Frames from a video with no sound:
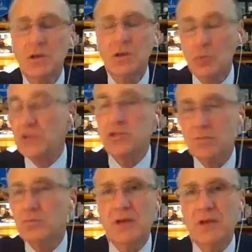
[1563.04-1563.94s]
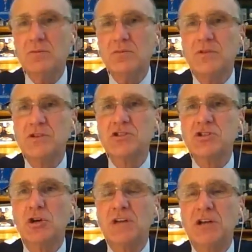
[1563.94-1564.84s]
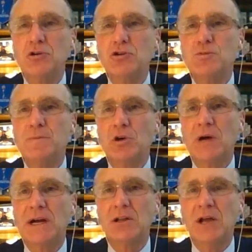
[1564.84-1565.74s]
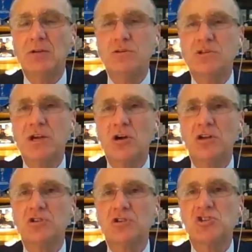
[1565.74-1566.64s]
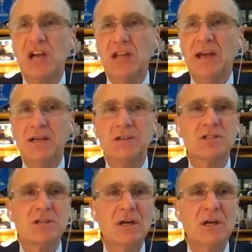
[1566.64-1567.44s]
which this is good, they don't use bureaucratic language, they call it shell eggs,